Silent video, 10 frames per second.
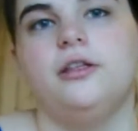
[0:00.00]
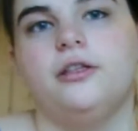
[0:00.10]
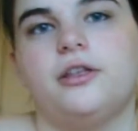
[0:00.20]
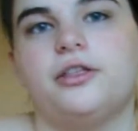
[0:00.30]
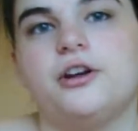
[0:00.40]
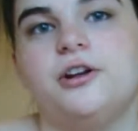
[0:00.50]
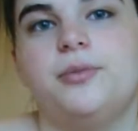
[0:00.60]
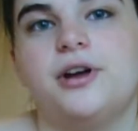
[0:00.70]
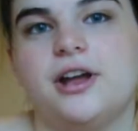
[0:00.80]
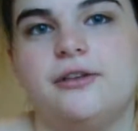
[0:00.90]
The third
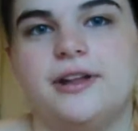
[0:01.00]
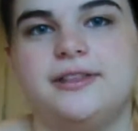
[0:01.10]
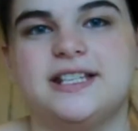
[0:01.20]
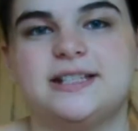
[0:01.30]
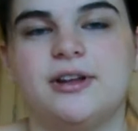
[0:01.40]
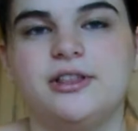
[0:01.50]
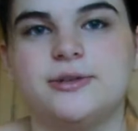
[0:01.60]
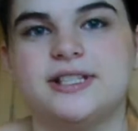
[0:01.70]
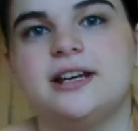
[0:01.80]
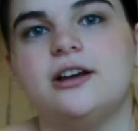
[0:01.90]
book I read this month
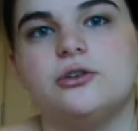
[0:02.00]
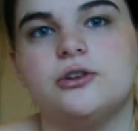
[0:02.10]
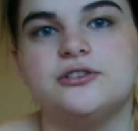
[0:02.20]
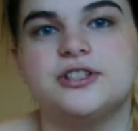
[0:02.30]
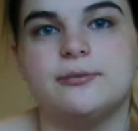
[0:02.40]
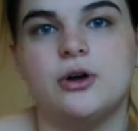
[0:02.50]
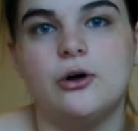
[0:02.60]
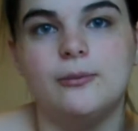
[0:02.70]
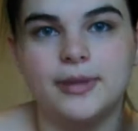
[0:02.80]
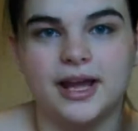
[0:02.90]
was Tell the Wolves I'm
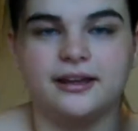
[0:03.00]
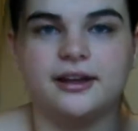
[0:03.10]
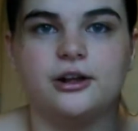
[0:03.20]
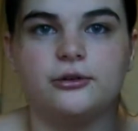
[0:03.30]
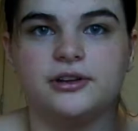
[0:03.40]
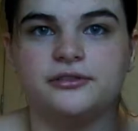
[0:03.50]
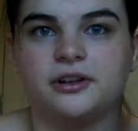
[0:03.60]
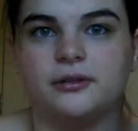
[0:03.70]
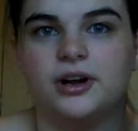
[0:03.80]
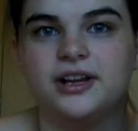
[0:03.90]
Home by Carol
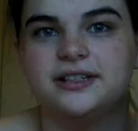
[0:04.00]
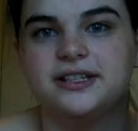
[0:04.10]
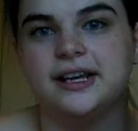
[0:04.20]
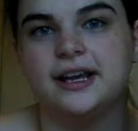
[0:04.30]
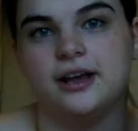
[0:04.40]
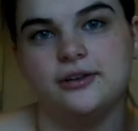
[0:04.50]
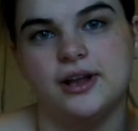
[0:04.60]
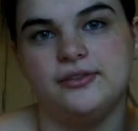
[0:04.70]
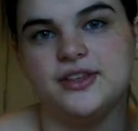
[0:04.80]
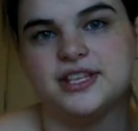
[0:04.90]
Rifka Brunt. I
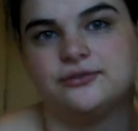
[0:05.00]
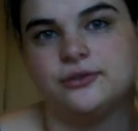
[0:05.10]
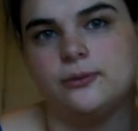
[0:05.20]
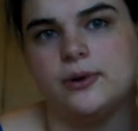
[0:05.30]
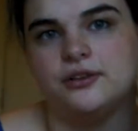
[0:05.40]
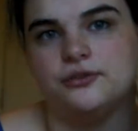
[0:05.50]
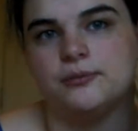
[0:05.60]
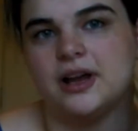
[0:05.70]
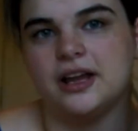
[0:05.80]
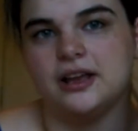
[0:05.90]
read this for one of
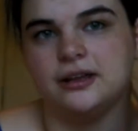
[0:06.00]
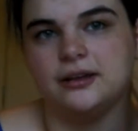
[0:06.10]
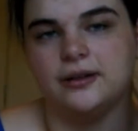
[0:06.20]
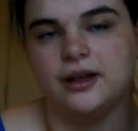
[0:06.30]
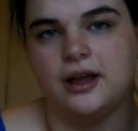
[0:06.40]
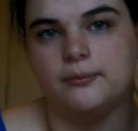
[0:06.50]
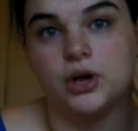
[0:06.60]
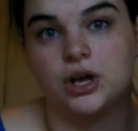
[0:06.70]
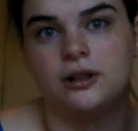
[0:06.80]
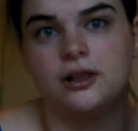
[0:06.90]
my
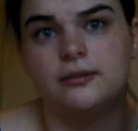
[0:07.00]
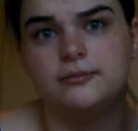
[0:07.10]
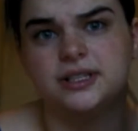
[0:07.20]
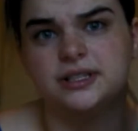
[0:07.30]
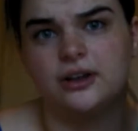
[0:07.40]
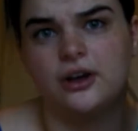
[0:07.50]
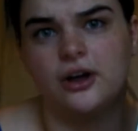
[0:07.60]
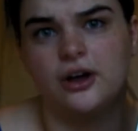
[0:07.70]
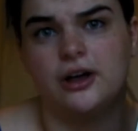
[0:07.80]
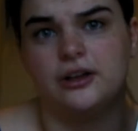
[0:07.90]
book clubs
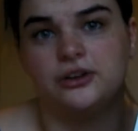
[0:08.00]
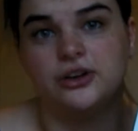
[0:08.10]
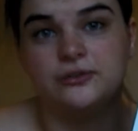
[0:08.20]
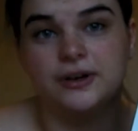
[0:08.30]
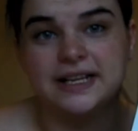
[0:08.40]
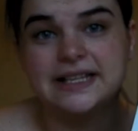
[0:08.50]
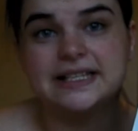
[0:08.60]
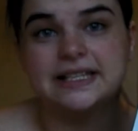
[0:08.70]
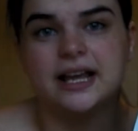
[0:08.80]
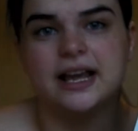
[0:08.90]
on
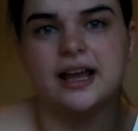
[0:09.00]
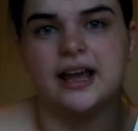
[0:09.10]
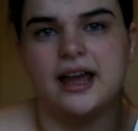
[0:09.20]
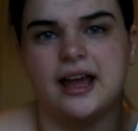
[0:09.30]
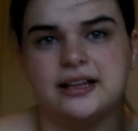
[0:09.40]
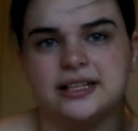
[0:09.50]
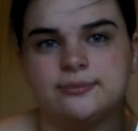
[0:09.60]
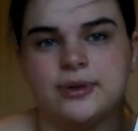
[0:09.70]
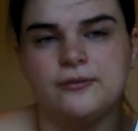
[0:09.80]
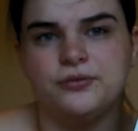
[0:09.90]
Goodreads, and it's
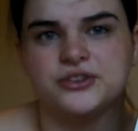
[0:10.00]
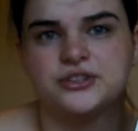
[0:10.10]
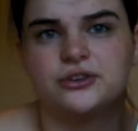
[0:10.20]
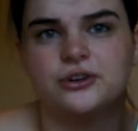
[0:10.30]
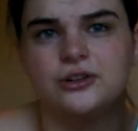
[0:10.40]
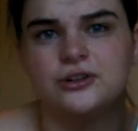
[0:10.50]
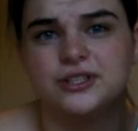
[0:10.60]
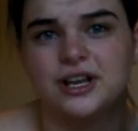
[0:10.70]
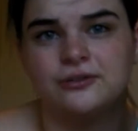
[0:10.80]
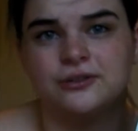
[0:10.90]
about this girl
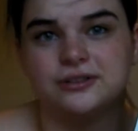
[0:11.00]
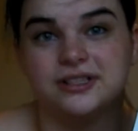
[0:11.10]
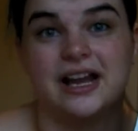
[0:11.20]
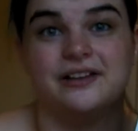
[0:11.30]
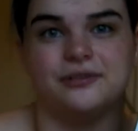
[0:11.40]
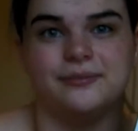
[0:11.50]
whose uncle died from